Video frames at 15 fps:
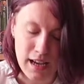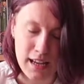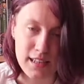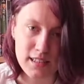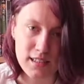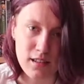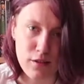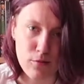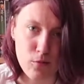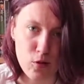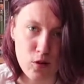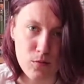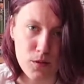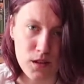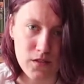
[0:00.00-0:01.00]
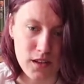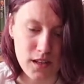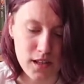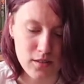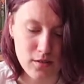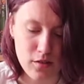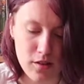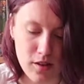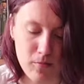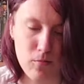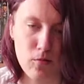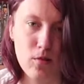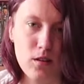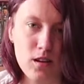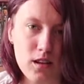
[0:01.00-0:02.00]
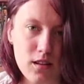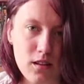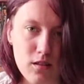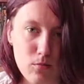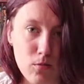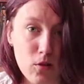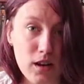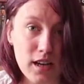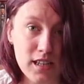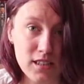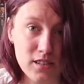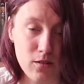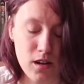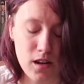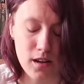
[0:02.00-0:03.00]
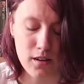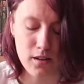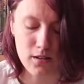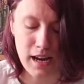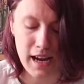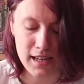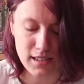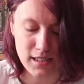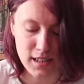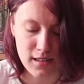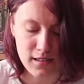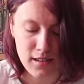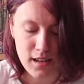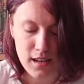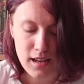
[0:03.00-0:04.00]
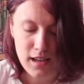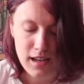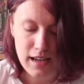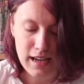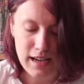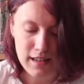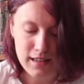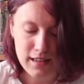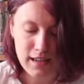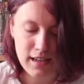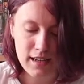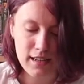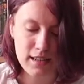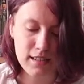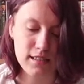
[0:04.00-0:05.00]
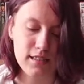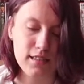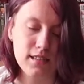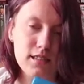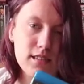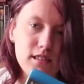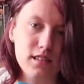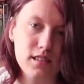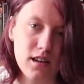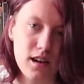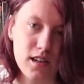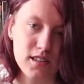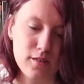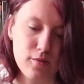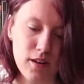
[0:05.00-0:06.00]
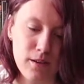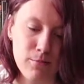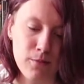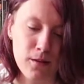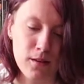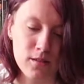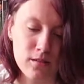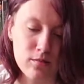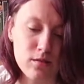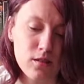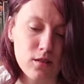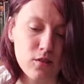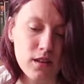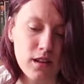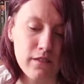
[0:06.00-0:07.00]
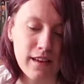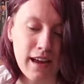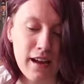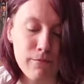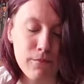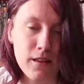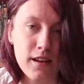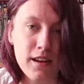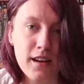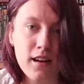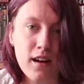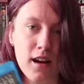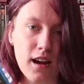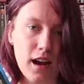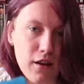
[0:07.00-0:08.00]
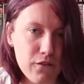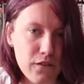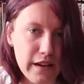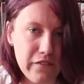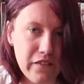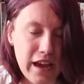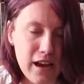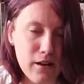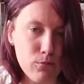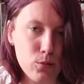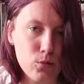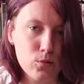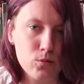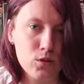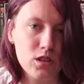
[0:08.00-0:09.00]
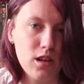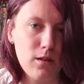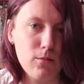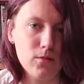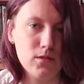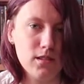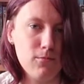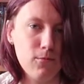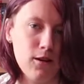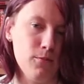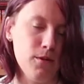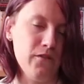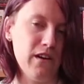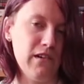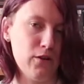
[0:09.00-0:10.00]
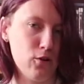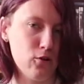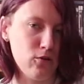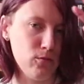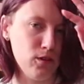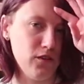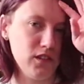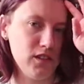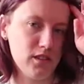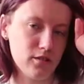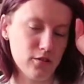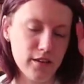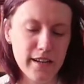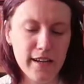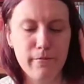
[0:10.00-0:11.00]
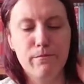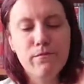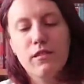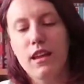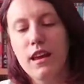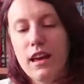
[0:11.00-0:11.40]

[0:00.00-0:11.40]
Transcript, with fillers: And it's another Rock movie. I do think Rock, The Rock is quite a good actor, and that is Skyscraper. It's also got Neve Campbell in it. I love Neve Campbell. She was in one of my favourite horror movies, Scream.